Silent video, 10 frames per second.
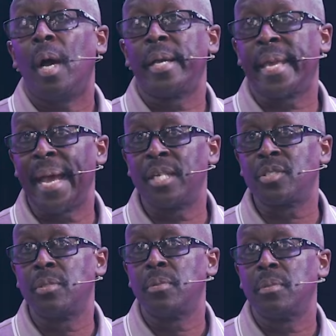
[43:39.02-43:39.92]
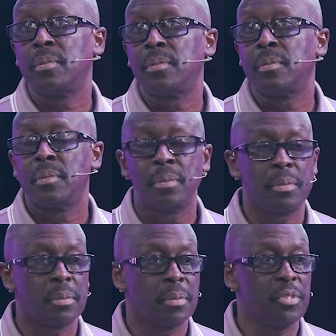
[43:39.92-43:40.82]
A castle.
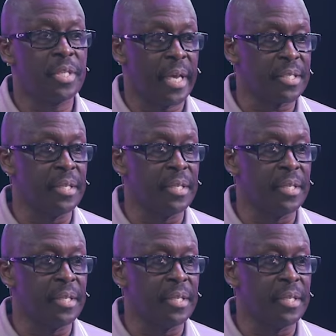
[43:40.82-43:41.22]
You've kind of